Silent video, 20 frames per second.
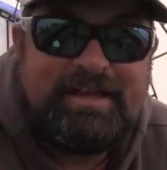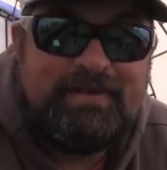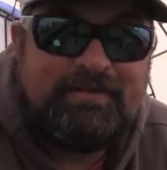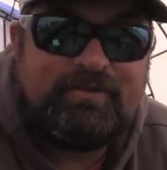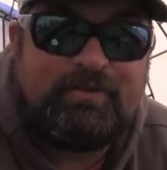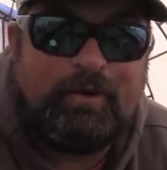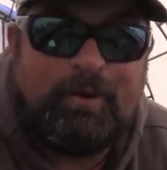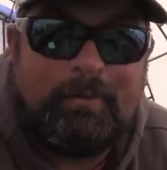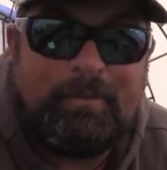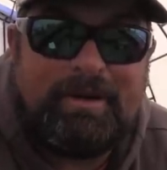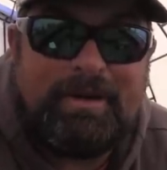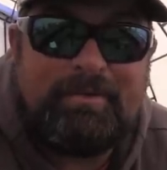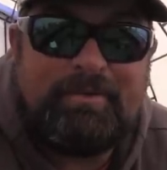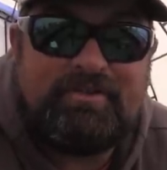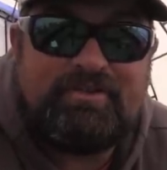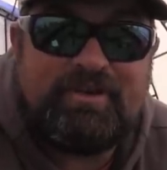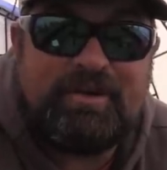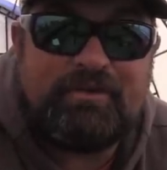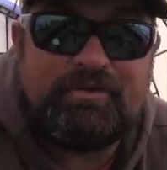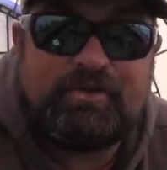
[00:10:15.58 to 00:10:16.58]
So, but it
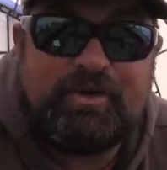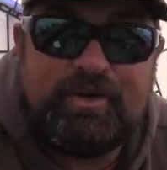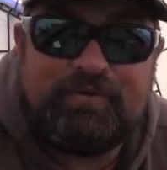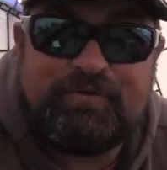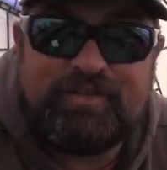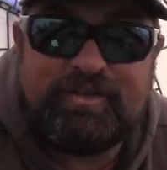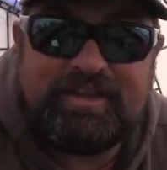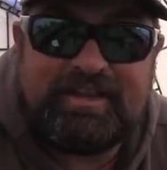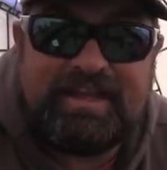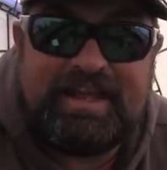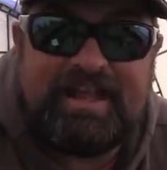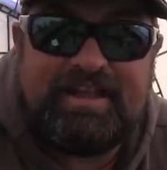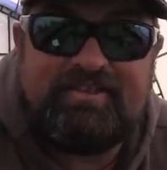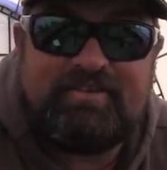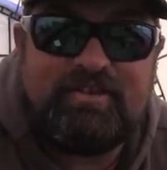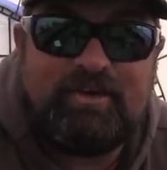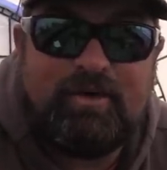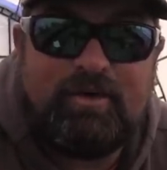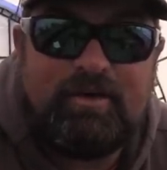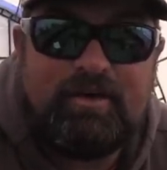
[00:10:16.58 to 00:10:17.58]
was, it was good for the
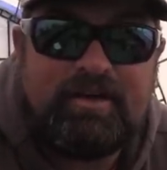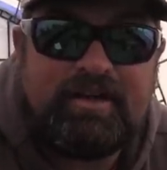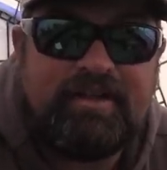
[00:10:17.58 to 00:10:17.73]
kids though,